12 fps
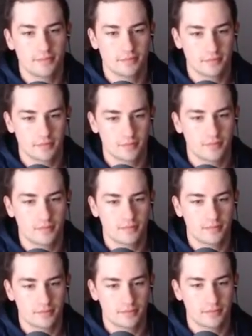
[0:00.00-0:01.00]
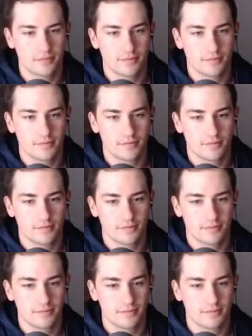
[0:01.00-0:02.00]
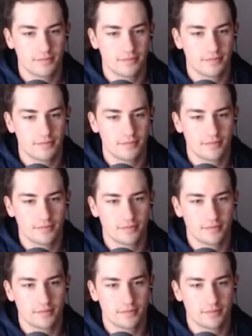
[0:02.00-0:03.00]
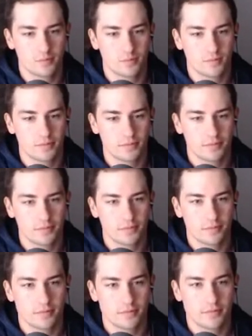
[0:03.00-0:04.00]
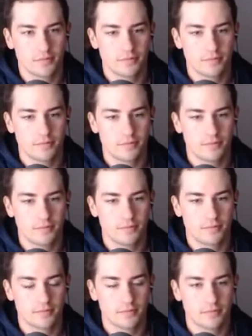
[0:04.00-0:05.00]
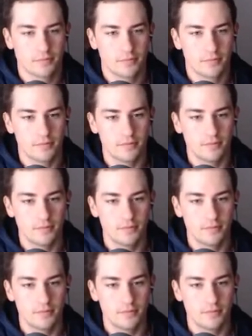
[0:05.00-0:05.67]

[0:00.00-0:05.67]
[no speech]